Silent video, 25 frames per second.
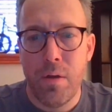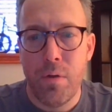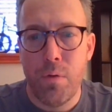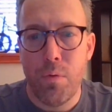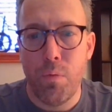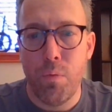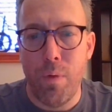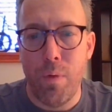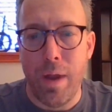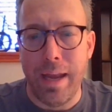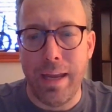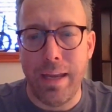
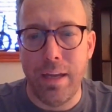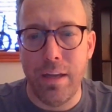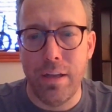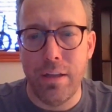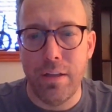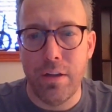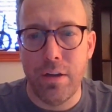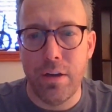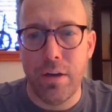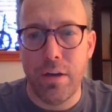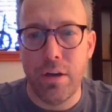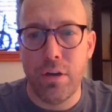
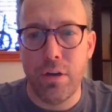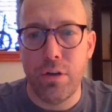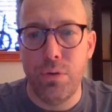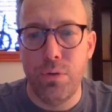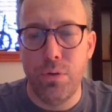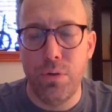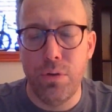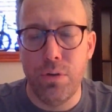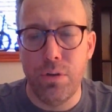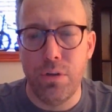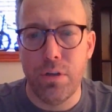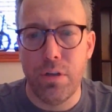regular
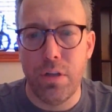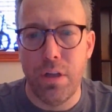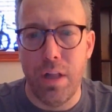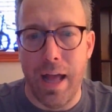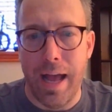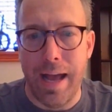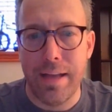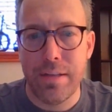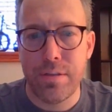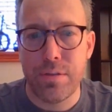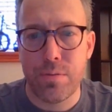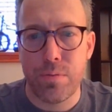Google
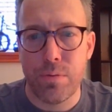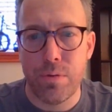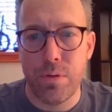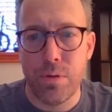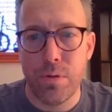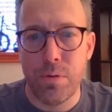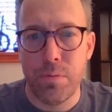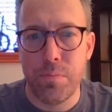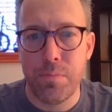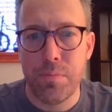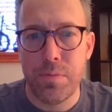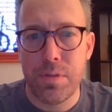
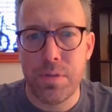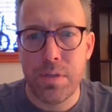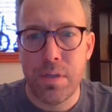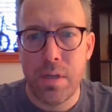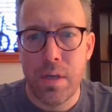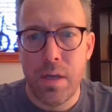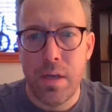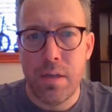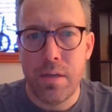Classrooms.